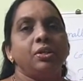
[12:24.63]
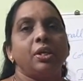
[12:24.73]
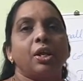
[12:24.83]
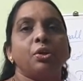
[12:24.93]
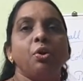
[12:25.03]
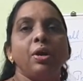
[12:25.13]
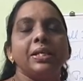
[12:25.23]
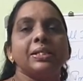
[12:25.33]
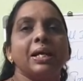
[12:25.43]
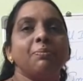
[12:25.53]
There are no
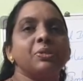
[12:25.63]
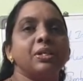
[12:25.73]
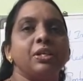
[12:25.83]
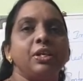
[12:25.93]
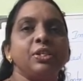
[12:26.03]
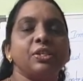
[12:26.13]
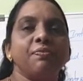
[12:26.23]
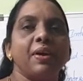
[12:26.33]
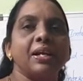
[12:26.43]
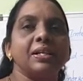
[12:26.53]
enzymes in
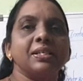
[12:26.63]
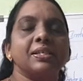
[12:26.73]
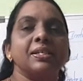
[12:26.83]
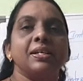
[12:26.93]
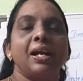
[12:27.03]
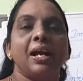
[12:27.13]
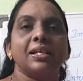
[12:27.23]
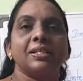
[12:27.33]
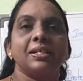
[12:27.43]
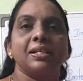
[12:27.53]
esophagus
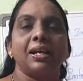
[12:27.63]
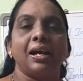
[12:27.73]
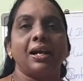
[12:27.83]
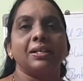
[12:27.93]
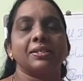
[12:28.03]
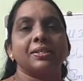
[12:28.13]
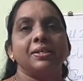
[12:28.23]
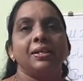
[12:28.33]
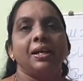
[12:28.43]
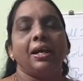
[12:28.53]
as well as
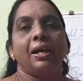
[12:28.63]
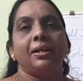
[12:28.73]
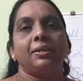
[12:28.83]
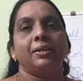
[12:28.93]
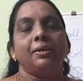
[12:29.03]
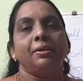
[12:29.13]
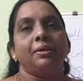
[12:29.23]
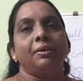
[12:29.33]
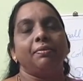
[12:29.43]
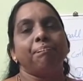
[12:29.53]
and
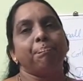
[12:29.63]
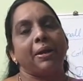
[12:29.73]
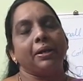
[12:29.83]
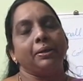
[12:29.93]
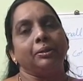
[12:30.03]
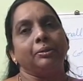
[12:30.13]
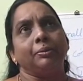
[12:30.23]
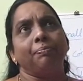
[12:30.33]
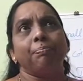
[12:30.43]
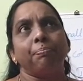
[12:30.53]
uh,
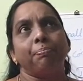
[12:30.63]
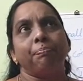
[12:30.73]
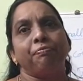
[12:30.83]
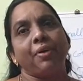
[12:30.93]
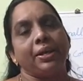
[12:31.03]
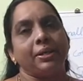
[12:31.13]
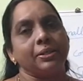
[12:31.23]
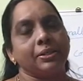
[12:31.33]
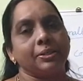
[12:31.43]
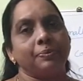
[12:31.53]
uh,
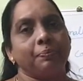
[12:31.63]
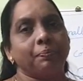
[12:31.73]
pharynx.